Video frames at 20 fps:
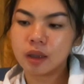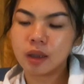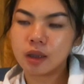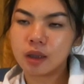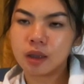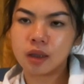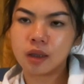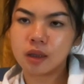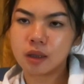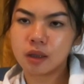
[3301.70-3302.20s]

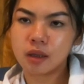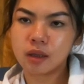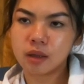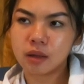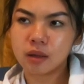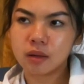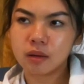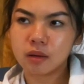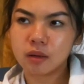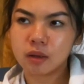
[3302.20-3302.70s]
It's just
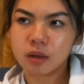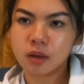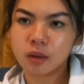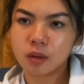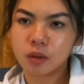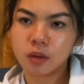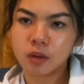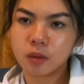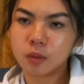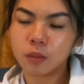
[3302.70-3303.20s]

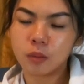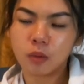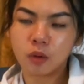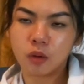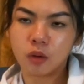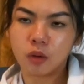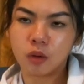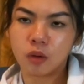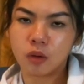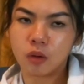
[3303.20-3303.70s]

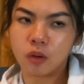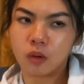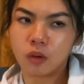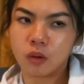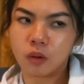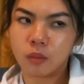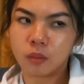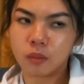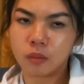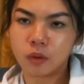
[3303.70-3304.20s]

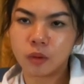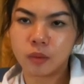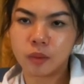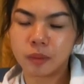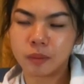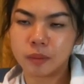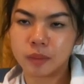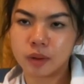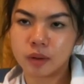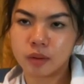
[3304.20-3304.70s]
small problems.